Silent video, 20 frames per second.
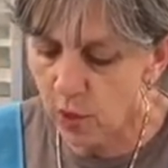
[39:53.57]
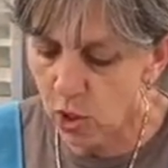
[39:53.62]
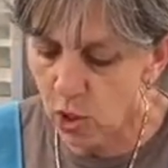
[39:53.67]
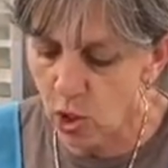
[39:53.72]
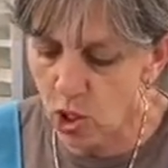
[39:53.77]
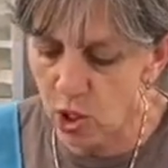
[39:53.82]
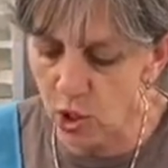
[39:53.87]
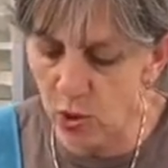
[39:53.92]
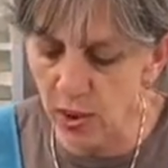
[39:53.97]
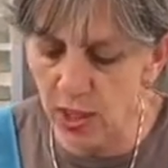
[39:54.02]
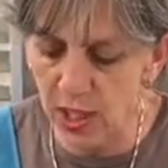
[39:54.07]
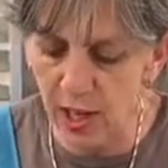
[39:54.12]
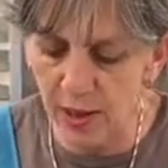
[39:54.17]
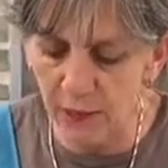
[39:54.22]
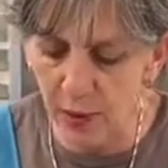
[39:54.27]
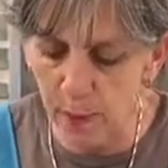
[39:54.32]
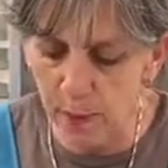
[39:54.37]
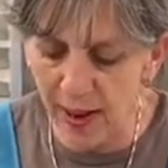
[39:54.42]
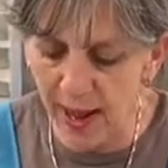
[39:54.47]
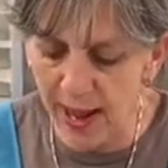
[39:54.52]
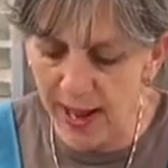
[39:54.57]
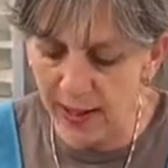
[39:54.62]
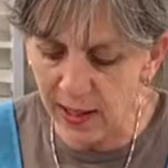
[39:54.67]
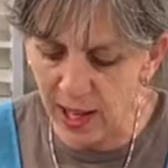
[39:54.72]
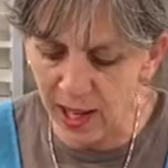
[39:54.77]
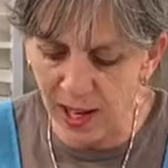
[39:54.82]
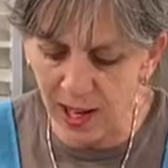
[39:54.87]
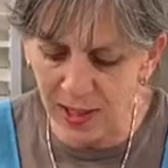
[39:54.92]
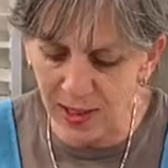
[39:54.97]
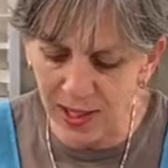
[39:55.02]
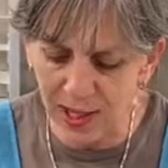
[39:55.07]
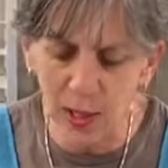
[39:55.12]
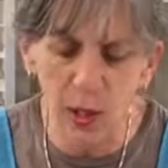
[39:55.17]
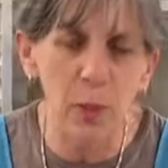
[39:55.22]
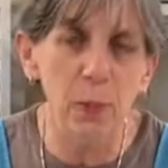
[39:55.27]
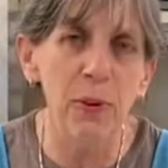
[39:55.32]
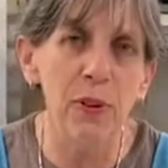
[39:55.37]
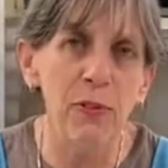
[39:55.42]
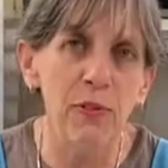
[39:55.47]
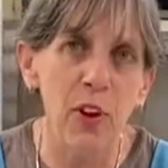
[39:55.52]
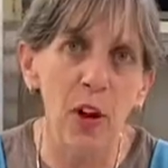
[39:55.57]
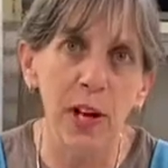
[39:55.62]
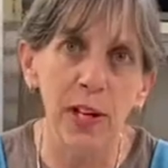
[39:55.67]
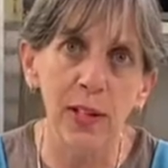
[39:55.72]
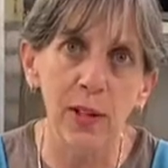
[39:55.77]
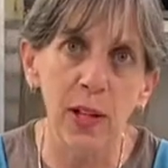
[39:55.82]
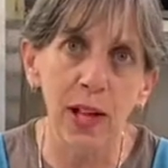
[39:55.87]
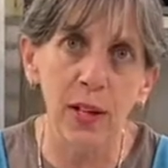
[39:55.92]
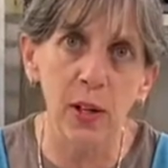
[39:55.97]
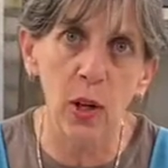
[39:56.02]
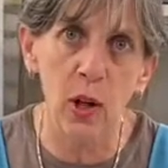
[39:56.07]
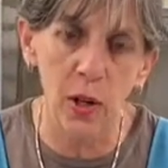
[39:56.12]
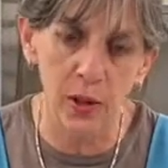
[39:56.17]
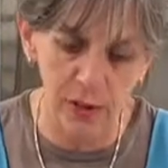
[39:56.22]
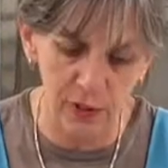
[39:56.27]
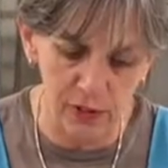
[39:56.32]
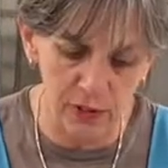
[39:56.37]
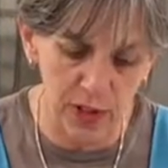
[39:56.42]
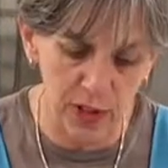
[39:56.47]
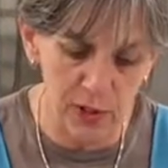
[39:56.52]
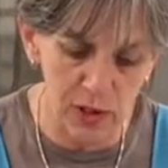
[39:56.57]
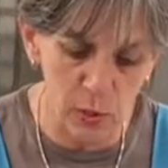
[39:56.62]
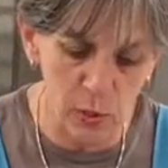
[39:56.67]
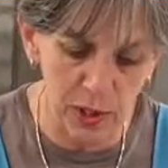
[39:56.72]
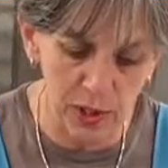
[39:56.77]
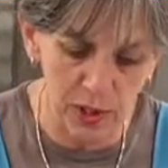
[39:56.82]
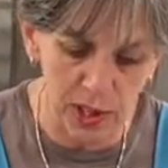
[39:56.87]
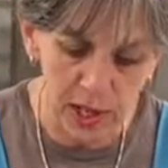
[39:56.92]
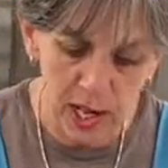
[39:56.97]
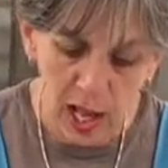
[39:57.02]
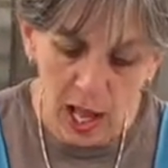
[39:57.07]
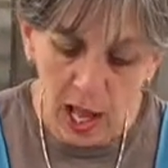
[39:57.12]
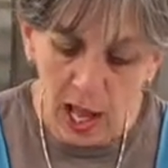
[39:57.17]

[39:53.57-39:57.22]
turn the oven back, and I think it'll be fine. That cauliflower is well done.